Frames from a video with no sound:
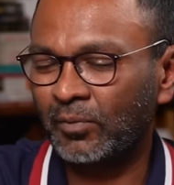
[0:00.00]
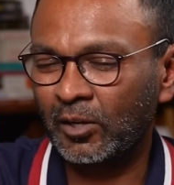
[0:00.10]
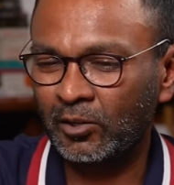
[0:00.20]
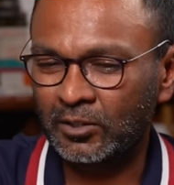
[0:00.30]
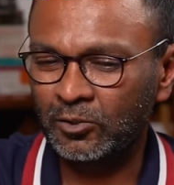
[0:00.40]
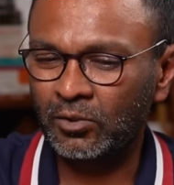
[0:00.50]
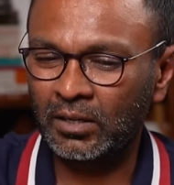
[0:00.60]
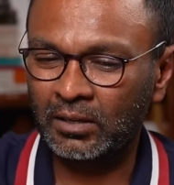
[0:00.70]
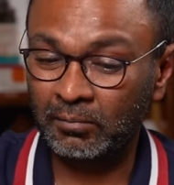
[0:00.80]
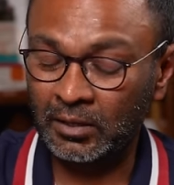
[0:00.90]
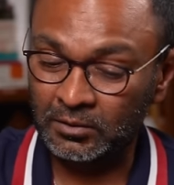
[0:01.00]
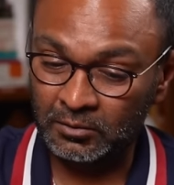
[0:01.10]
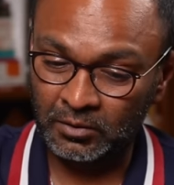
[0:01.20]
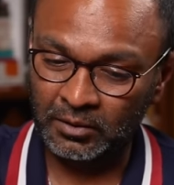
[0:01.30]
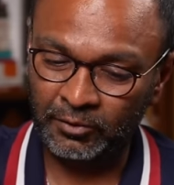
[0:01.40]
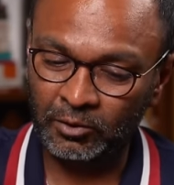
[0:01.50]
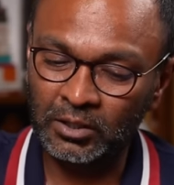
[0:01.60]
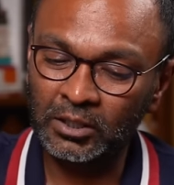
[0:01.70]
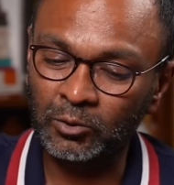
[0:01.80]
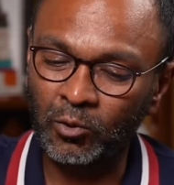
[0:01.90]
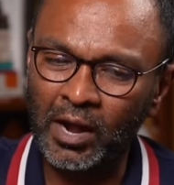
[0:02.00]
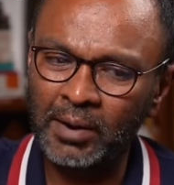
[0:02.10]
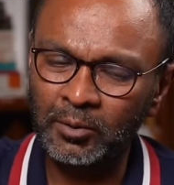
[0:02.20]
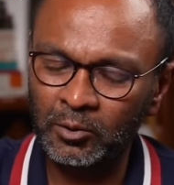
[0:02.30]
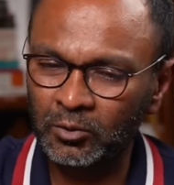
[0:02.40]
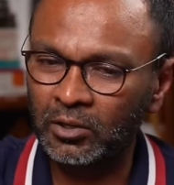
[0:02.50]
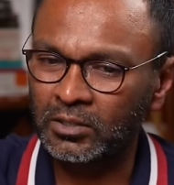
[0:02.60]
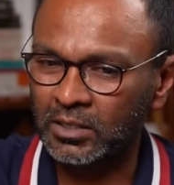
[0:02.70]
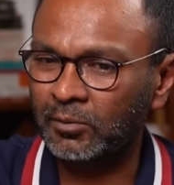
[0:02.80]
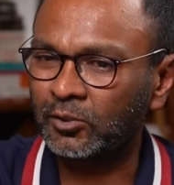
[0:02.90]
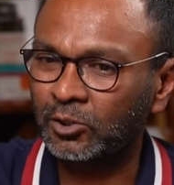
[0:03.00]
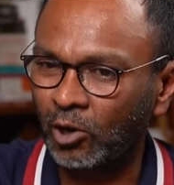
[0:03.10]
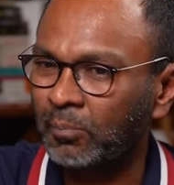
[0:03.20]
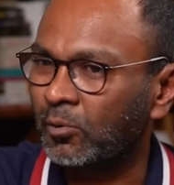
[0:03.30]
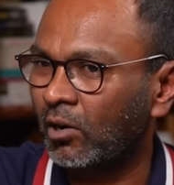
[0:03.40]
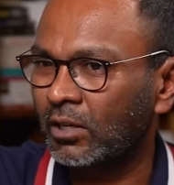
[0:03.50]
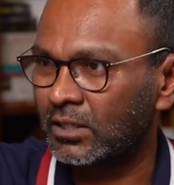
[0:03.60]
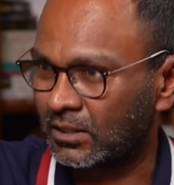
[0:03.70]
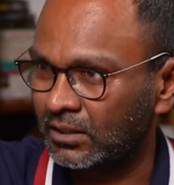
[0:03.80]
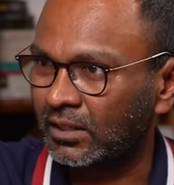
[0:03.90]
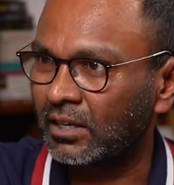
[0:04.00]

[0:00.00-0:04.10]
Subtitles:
You know, it's because if you look at it, Coimbatore got some of the top colleges in the